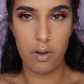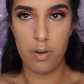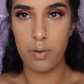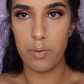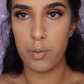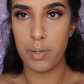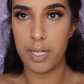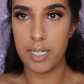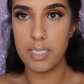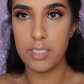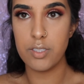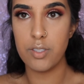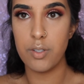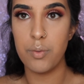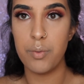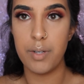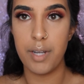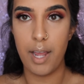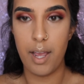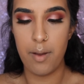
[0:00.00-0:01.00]
Okay, so
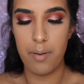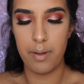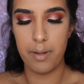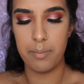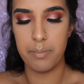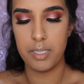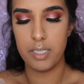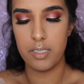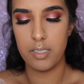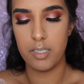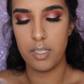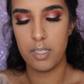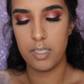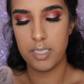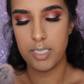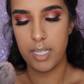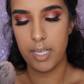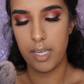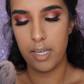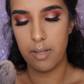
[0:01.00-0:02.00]
now I'm gonna
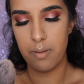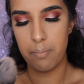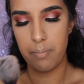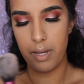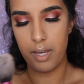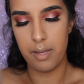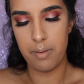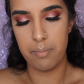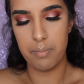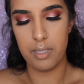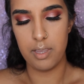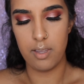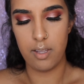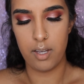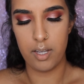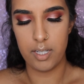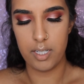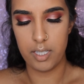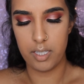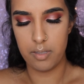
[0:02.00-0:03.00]
take my
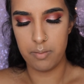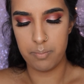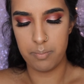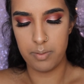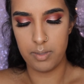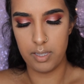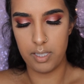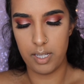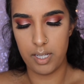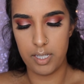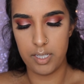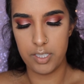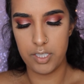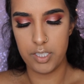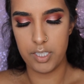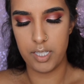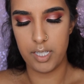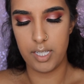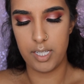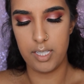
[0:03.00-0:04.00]
Milani
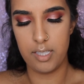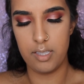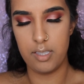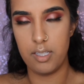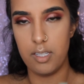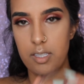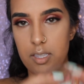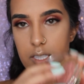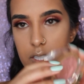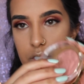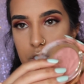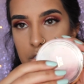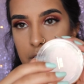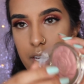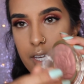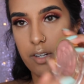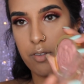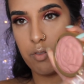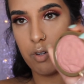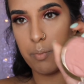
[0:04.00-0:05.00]
blush in the
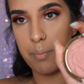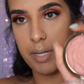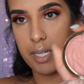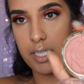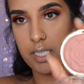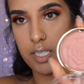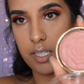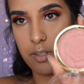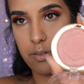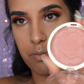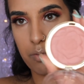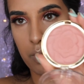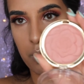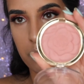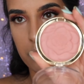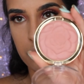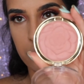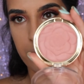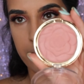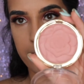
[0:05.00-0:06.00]
shade Romantic
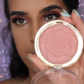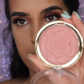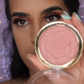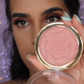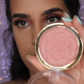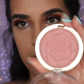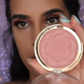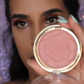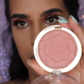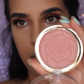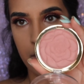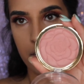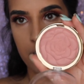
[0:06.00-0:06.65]
Rose right here.